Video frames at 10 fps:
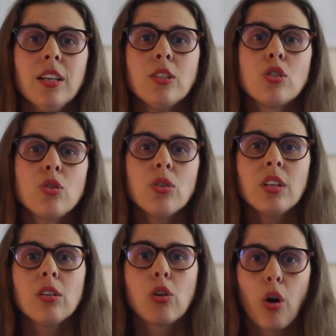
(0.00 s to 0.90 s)

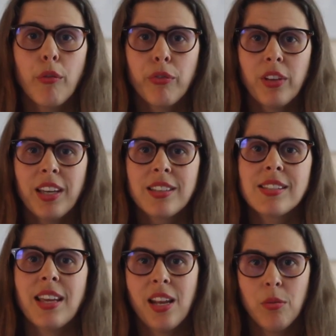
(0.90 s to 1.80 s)
Student
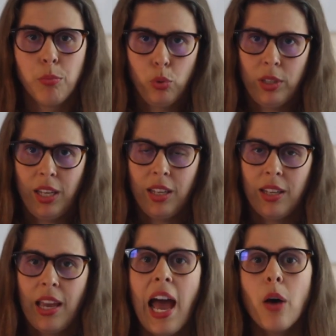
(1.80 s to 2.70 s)
conflicts and
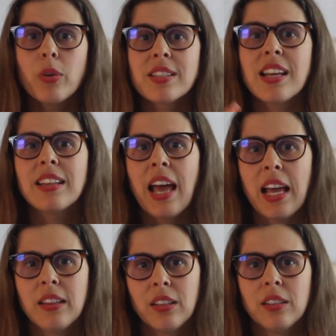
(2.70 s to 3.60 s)
bullying. How is that
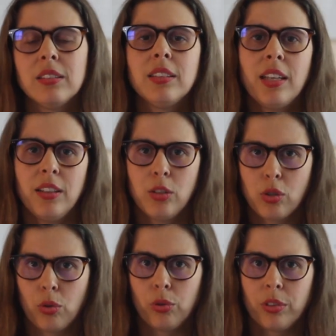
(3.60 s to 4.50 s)
handled in the
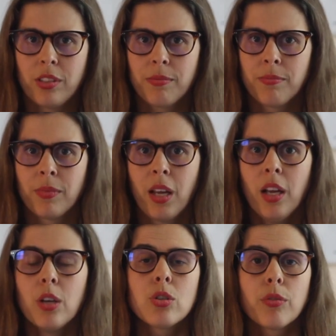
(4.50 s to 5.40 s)
schools?
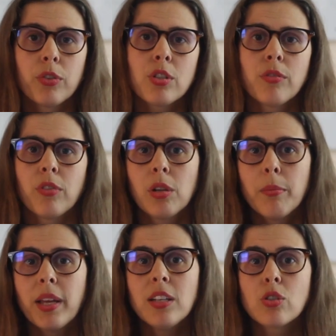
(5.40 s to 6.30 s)
So first of all,
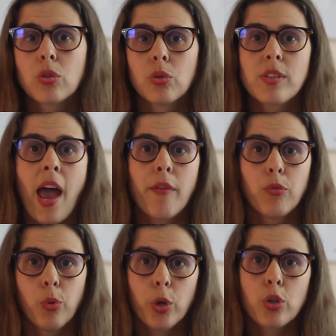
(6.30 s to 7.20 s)
many schools
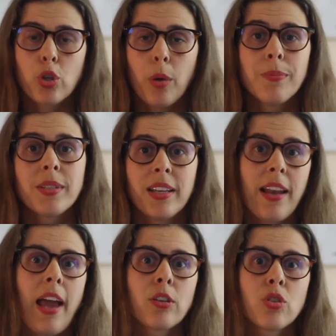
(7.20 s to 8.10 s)
have workshops,
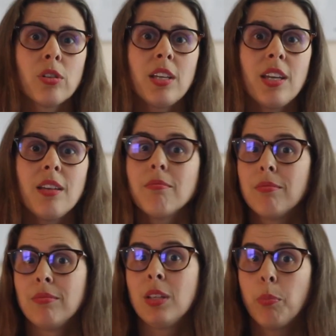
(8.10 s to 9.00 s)
and actually
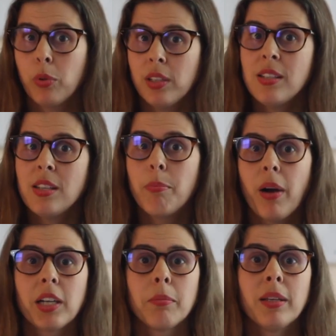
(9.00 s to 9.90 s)
the police
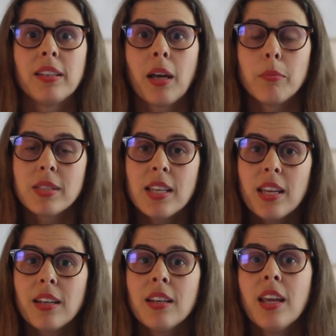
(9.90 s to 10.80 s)
department comes
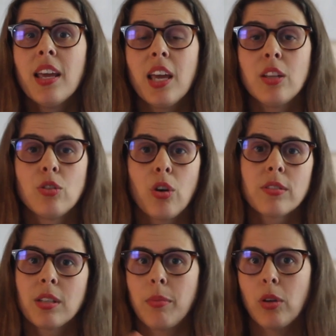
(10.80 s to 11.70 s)
in and
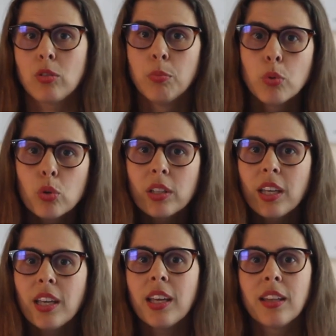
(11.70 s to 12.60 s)
talks about
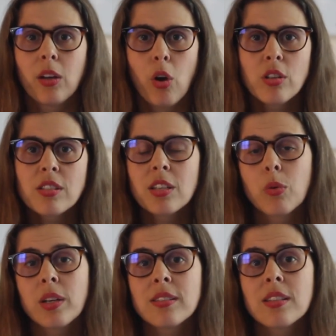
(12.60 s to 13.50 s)
bullying and the
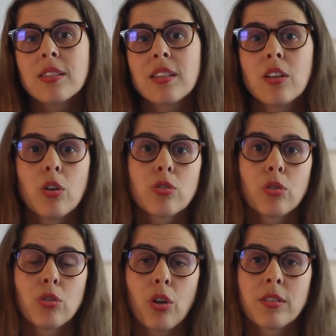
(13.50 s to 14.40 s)
consequences, and
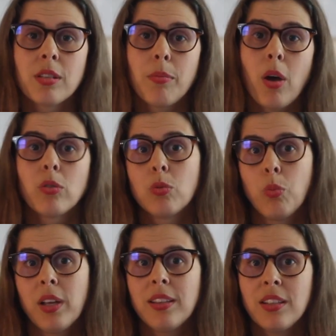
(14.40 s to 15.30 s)
also talks about
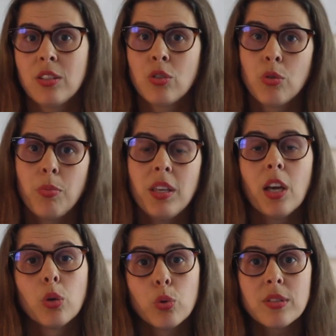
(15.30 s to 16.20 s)
what is to be
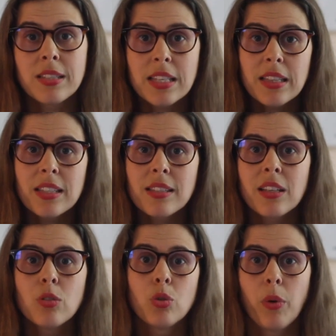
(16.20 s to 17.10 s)
a good
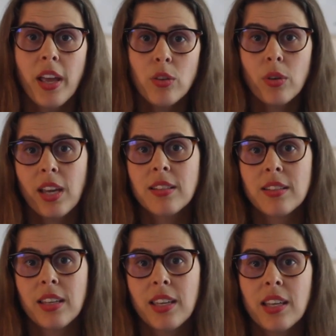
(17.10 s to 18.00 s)
citizen to educate
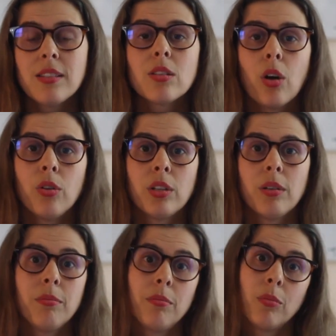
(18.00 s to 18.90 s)
the kids on
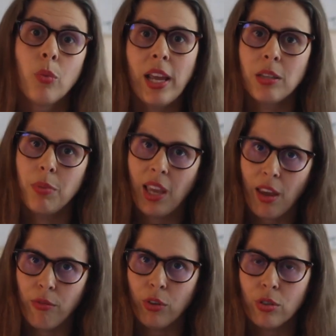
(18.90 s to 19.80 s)
the right
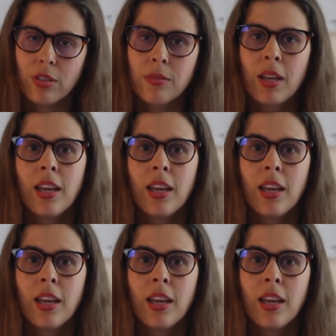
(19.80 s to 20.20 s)
behaviors.